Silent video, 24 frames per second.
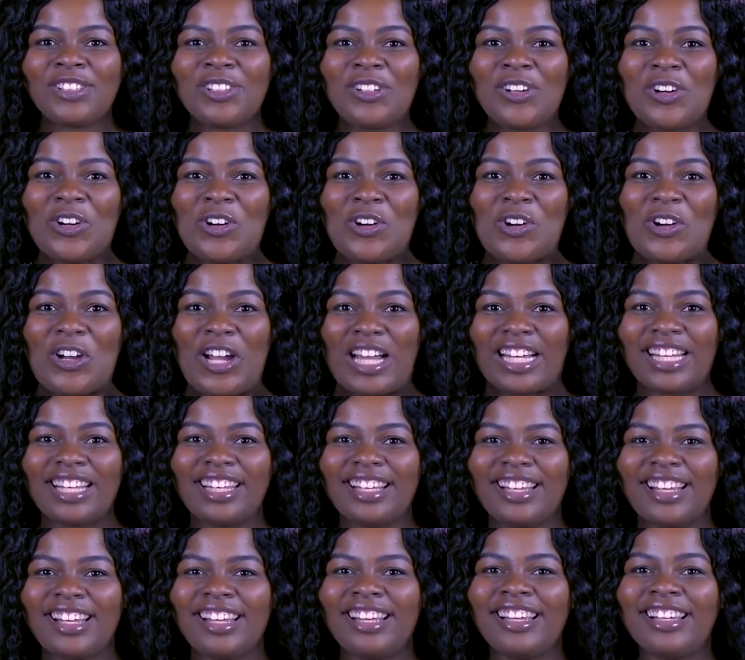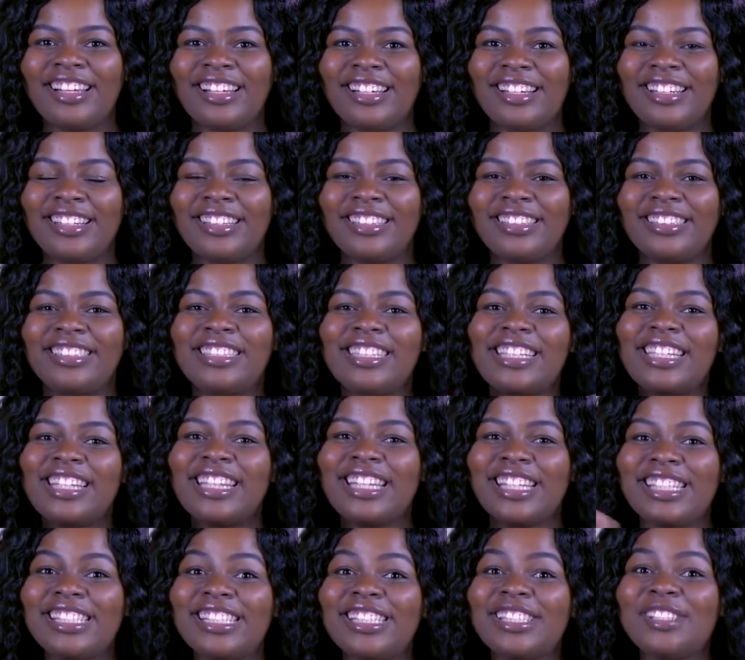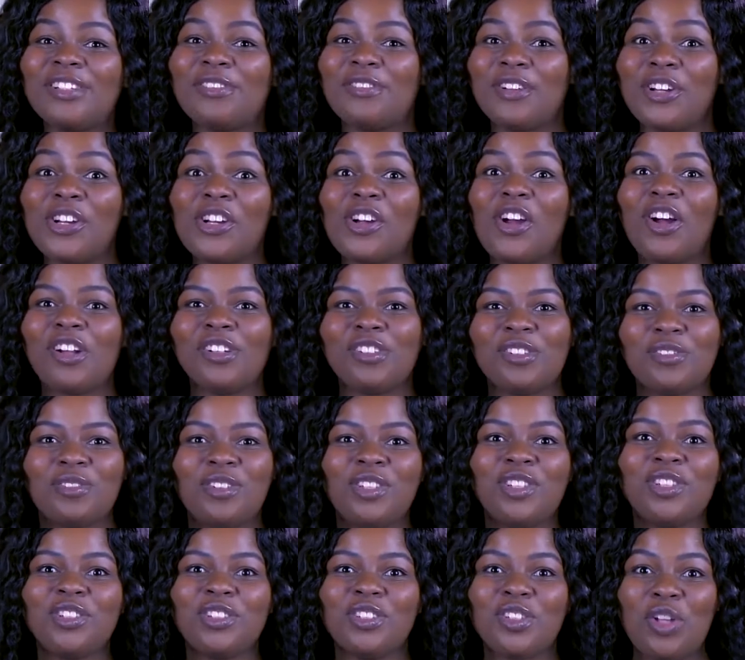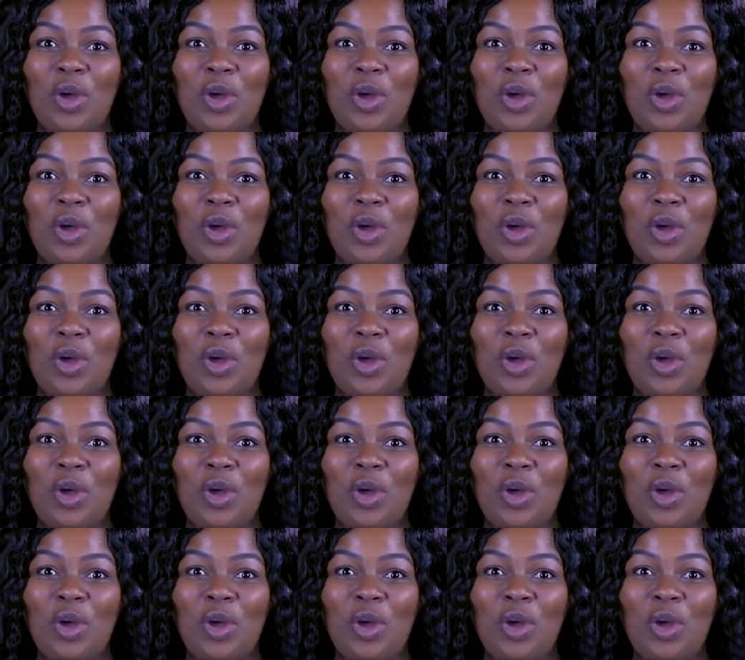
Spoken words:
So, this is a very controversial